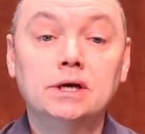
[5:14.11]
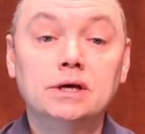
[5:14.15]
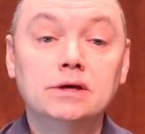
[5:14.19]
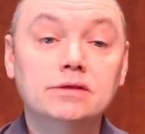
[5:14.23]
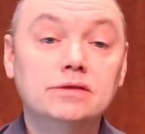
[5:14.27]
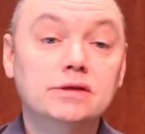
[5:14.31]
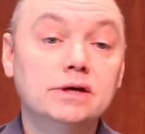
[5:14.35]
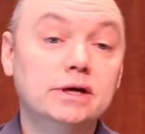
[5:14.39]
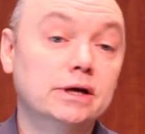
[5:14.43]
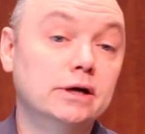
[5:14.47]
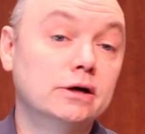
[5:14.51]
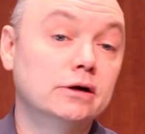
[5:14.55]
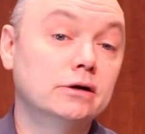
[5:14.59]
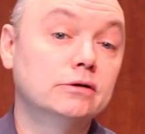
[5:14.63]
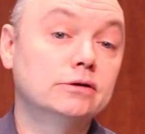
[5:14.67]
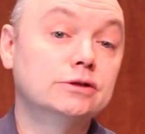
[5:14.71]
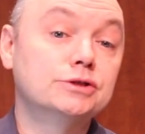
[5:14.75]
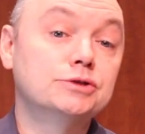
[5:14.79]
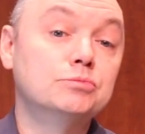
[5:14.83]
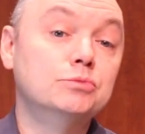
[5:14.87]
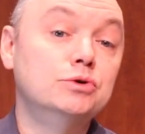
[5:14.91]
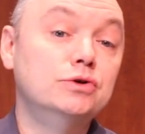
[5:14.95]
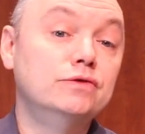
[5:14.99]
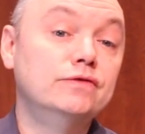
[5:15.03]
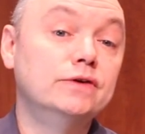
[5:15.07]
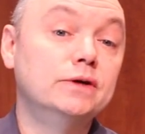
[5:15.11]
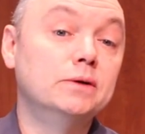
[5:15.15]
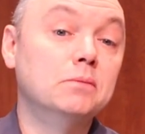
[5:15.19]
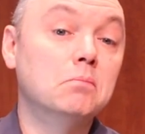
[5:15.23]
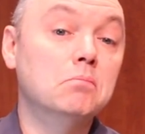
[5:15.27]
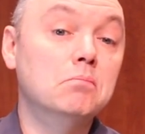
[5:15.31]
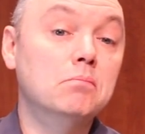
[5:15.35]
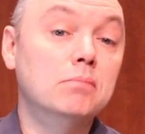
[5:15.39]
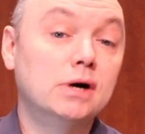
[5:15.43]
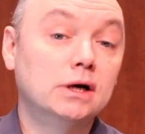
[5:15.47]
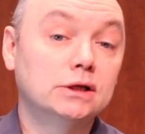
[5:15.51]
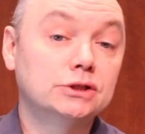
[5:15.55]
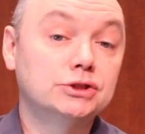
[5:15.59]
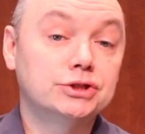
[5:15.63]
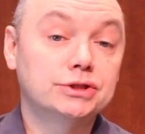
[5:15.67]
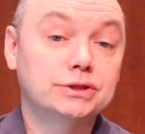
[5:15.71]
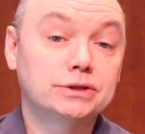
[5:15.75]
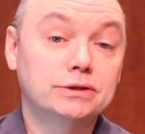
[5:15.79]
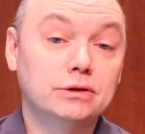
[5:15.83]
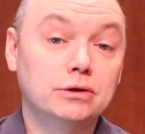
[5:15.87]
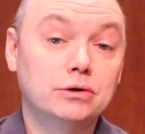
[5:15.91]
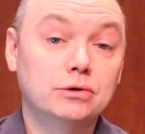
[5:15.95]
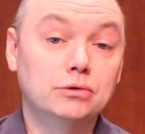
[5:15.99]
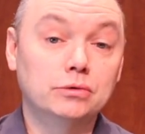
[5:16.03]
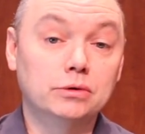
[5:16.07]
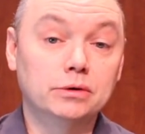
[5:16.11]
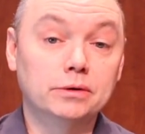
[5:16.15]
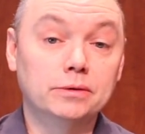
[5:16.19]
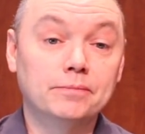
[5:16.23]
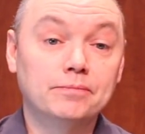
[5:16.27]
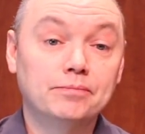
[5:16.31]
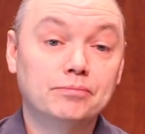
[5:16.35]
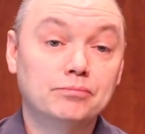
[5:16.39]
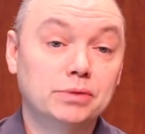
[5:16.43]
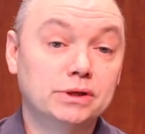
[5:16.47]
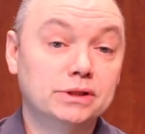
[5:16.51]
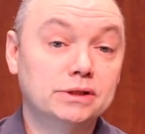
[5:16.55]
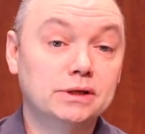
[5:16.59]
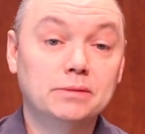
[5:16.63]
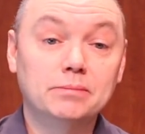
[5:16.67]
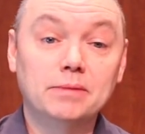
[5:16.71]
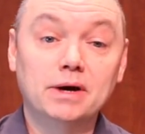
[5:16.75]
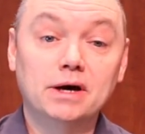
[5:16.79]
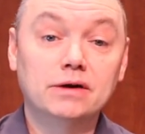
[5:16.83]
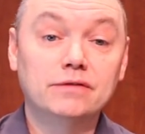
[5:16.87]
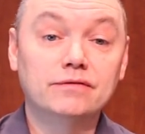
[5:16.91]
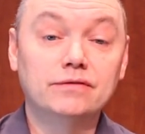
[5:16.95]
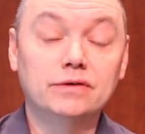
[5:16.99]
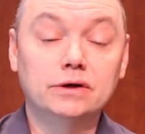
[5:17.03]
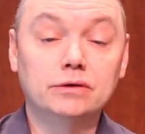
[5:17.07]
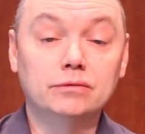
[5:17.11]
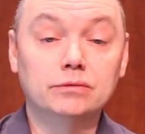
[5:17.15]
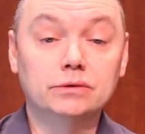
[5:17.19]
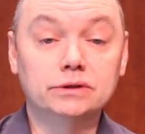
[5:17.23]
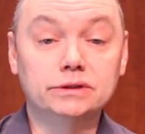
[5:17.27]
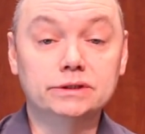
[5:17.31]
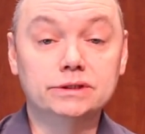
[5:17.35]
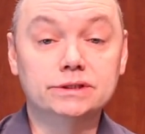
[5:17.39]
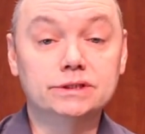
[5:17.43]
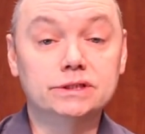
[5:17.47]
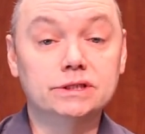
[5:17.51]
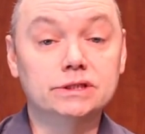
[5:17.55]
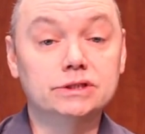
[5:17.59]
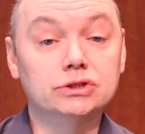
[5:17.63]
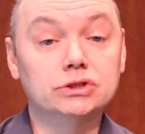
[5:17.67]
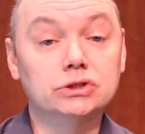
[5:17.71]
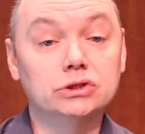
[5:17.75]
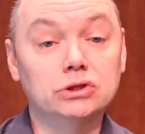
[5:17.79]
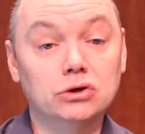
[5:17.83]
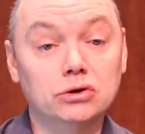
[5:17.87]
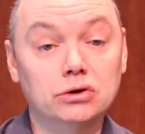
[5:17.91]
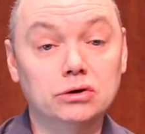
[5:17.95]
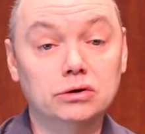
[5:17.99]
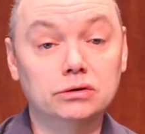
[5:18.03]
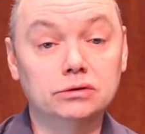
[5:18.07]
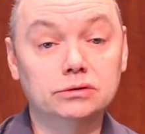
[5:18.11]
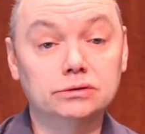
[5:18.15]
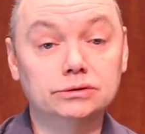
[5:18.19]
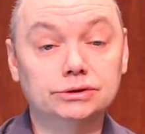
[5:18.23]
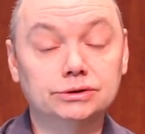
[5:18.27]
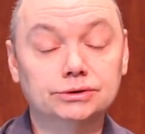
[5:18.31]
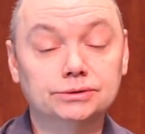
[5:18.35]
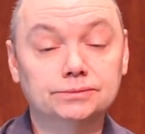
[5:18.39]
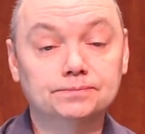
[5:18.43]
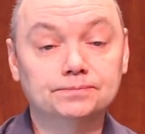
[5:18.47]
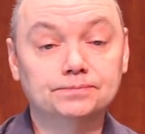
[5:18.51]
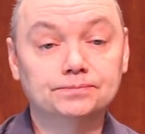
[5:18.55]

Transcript: The air is moving much slower, but the amount of air released is large.